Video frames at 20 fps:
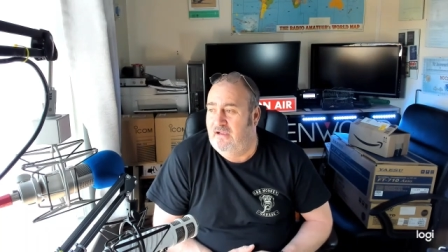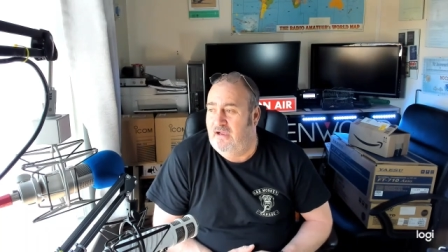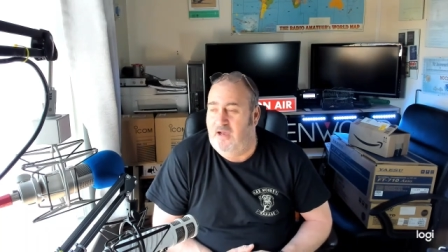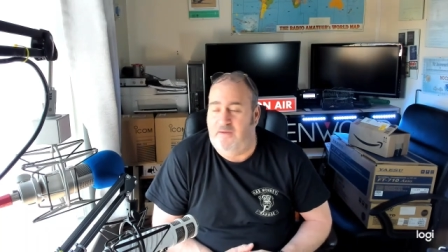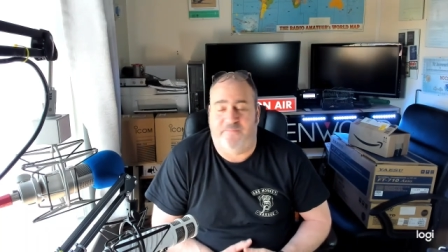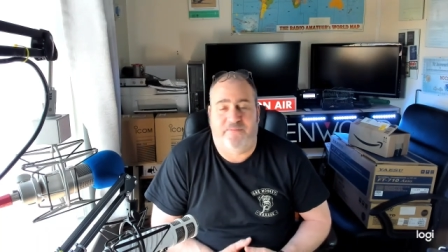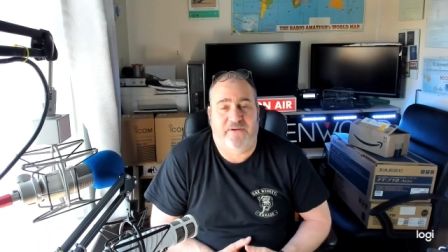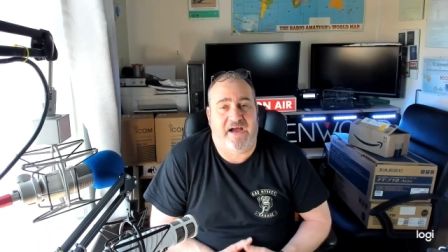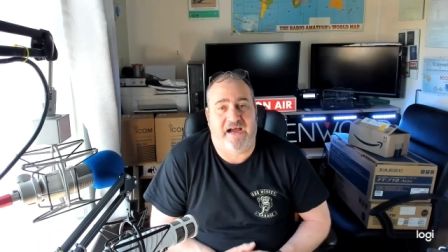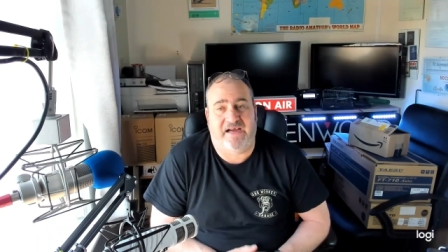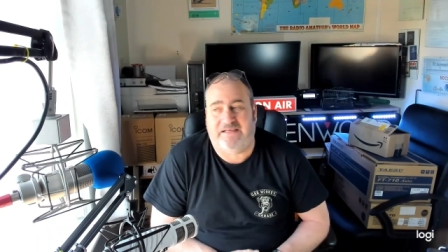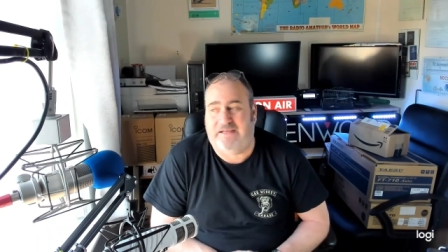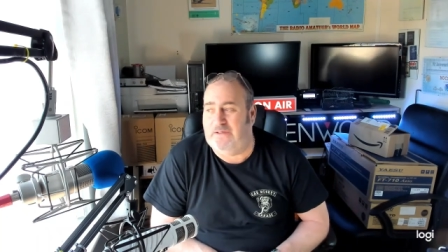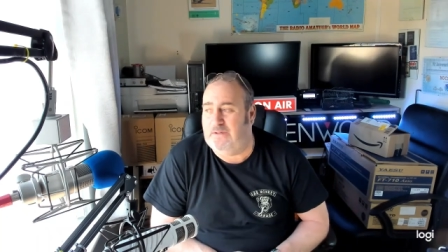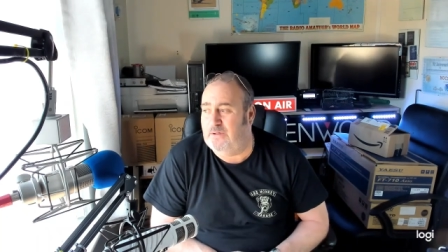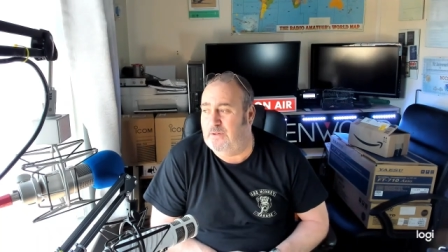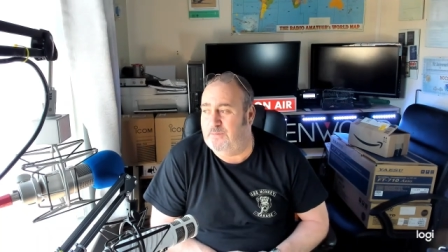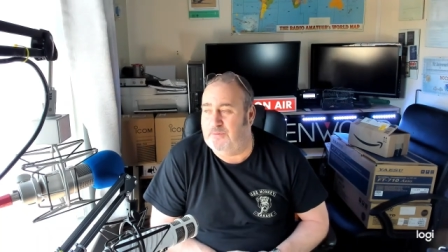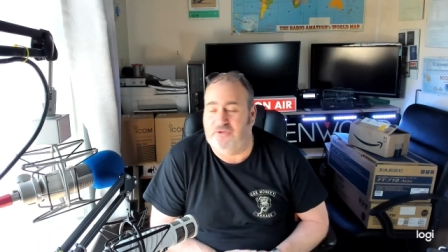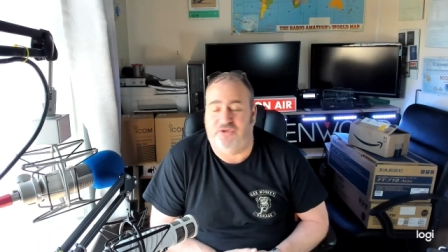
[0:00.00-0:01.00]
and park it
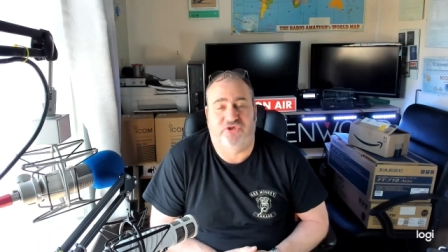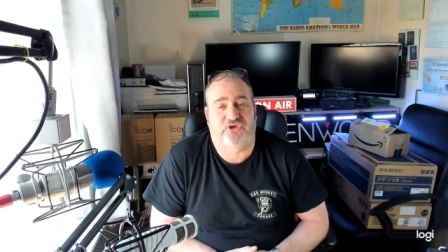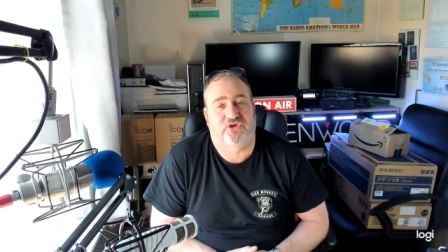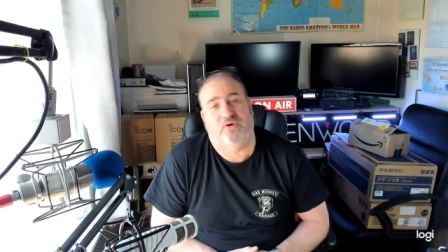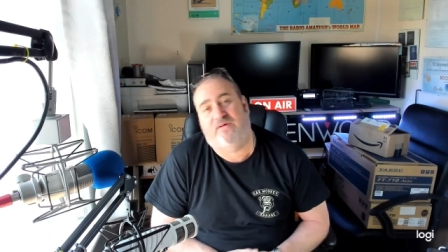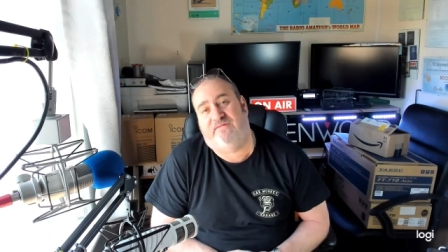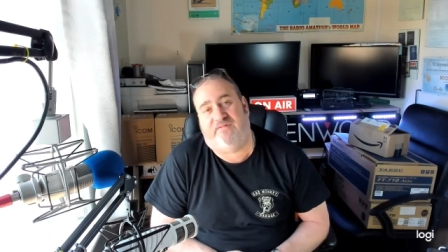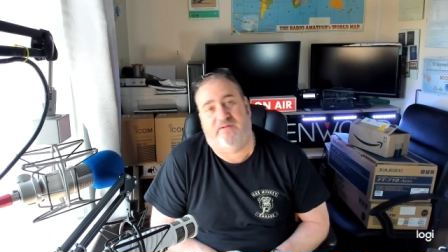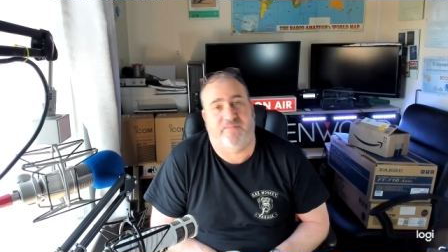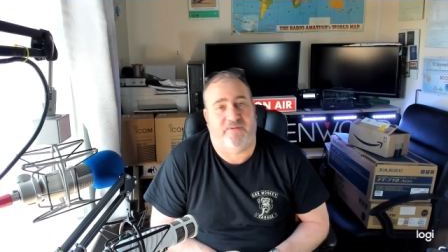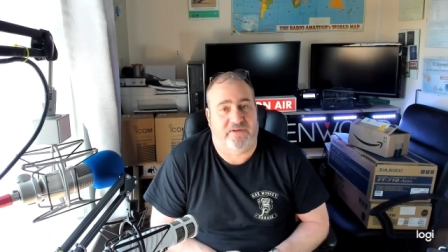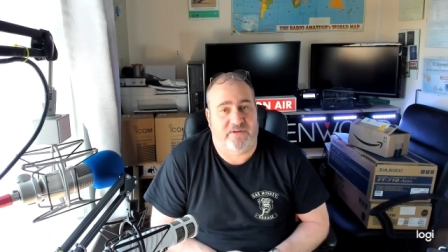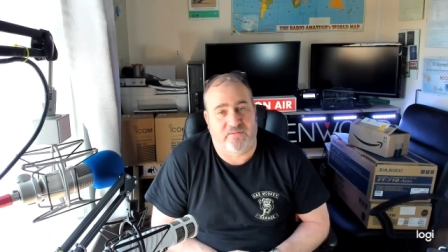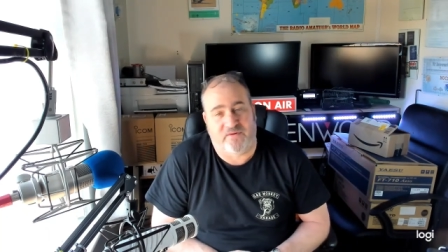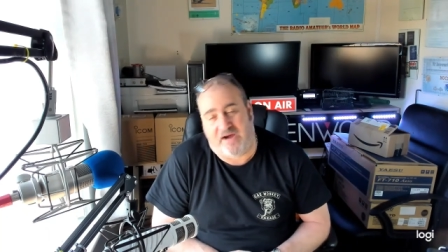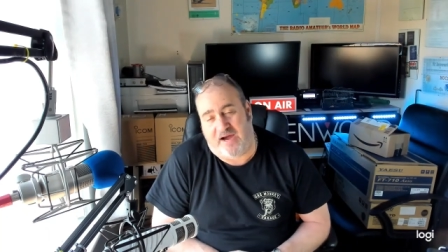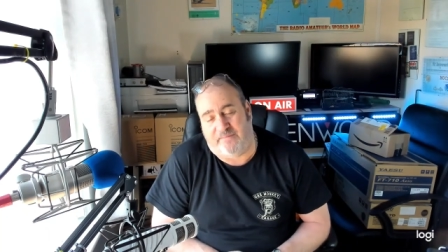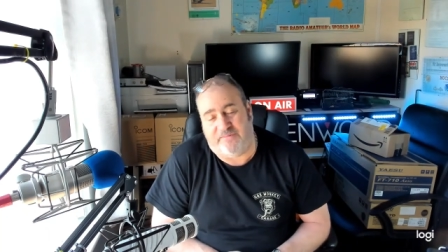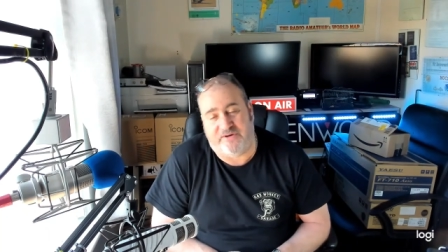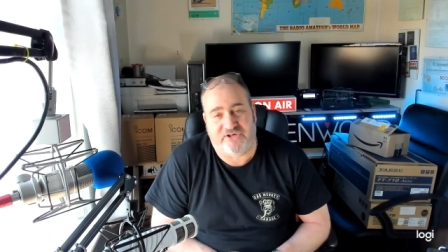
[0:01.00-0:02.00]
up and show everybody
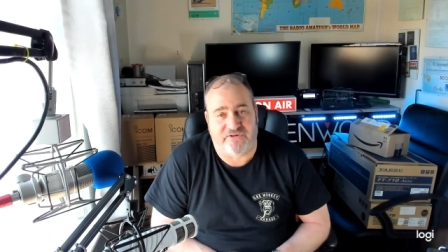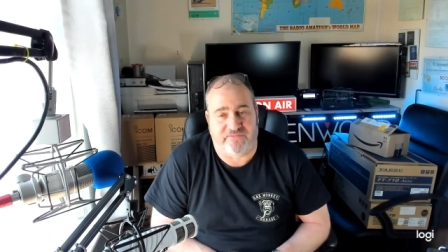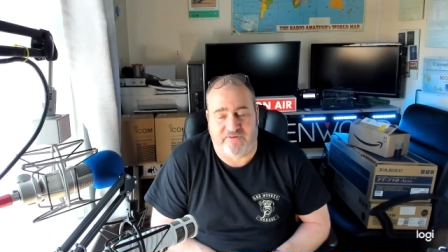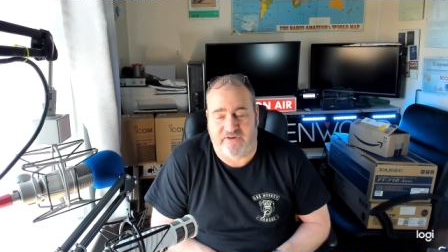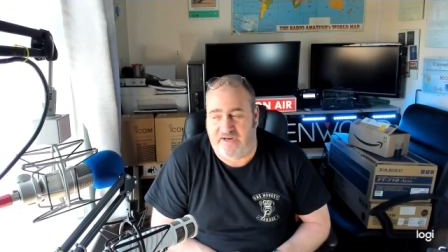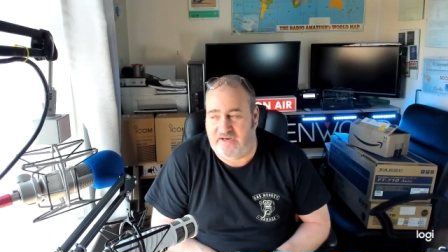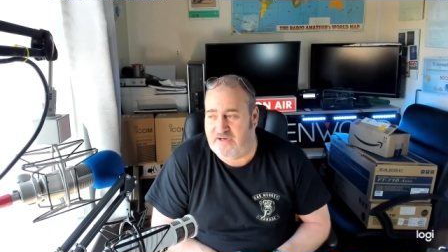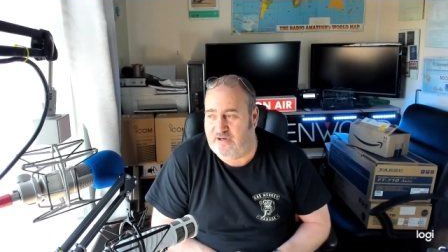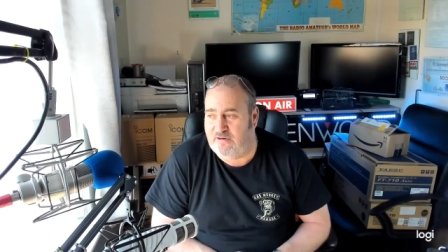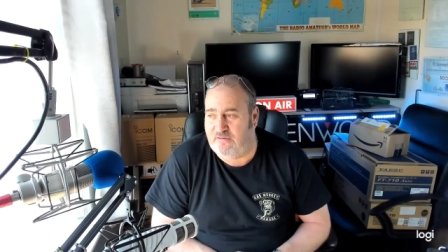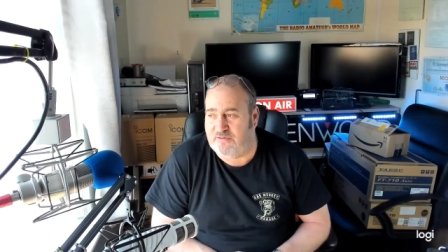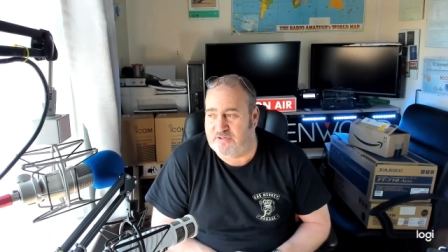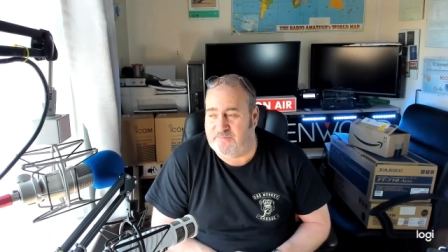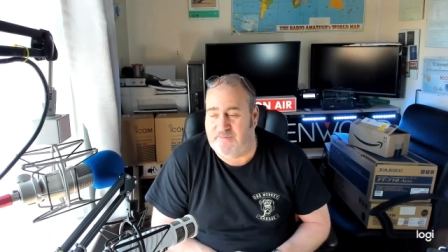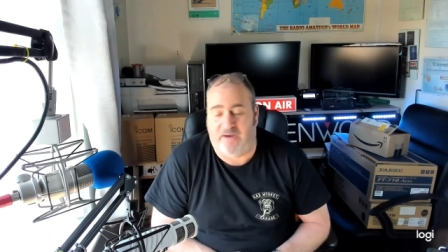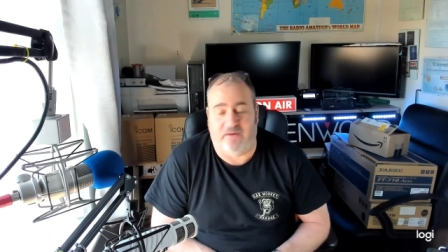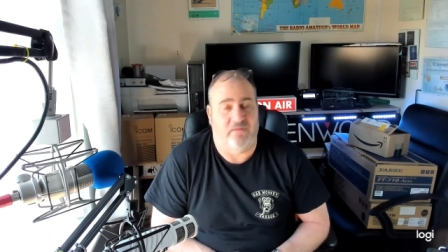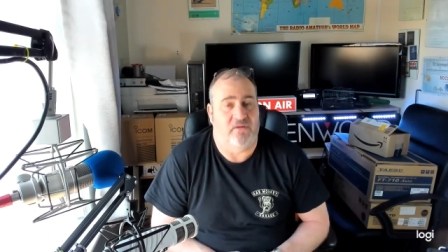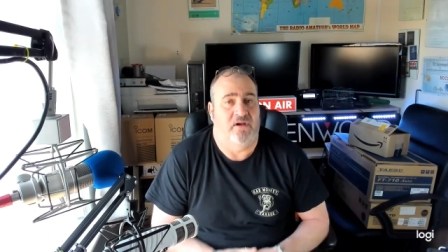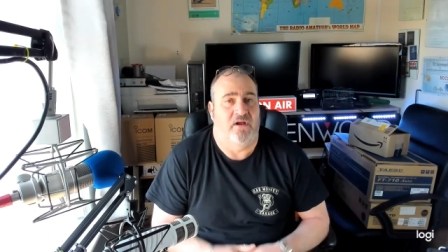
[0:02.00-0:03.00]
what amateur radio was
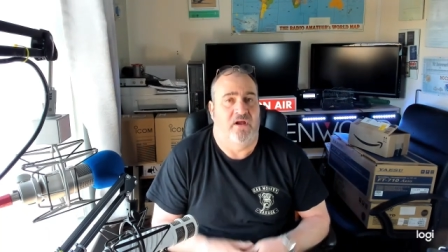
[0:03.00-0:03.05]
about.